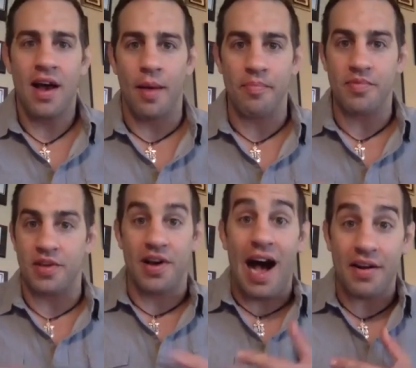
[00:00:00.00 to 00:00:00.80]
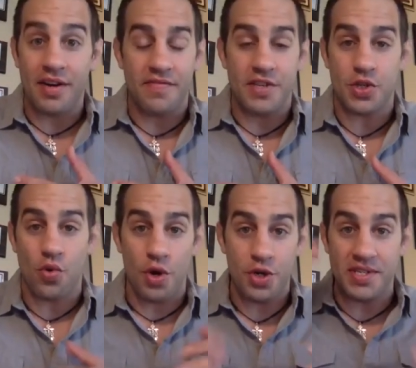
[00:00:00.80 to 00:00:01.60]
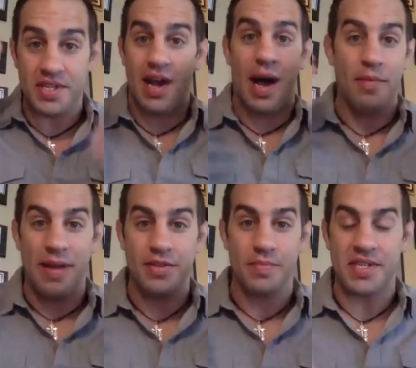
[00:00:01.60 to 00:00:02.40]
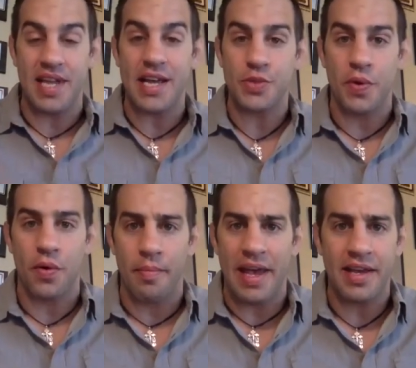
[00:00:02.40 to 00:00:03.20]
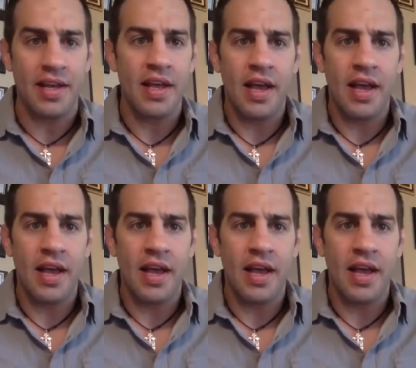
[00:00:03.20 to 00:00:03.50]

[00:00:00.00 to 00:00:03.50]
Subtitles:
the cognitive distortions, the common mental mistakes we all make.